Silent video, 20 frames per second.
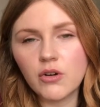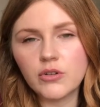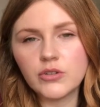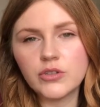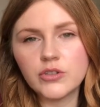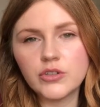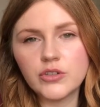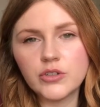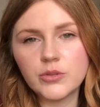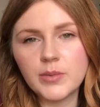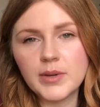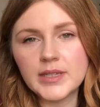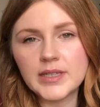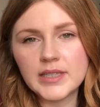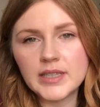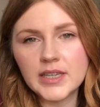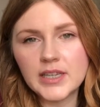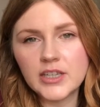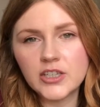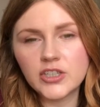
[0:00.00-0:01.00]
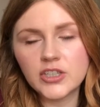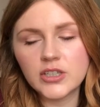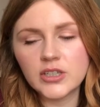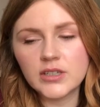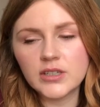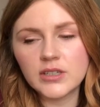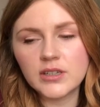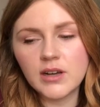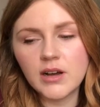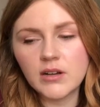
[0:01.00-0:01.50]
on your
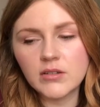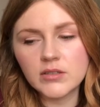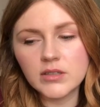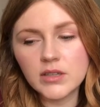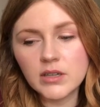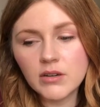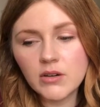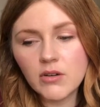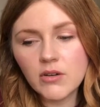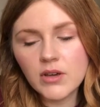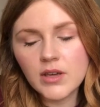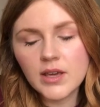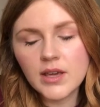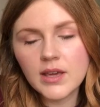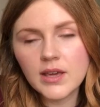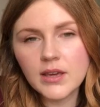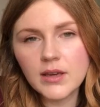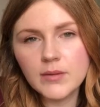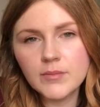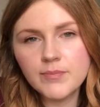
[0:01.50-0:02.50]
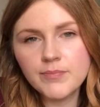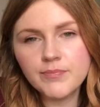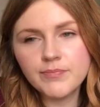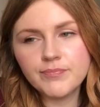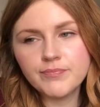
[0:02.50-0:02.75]
medication. I was like, okay,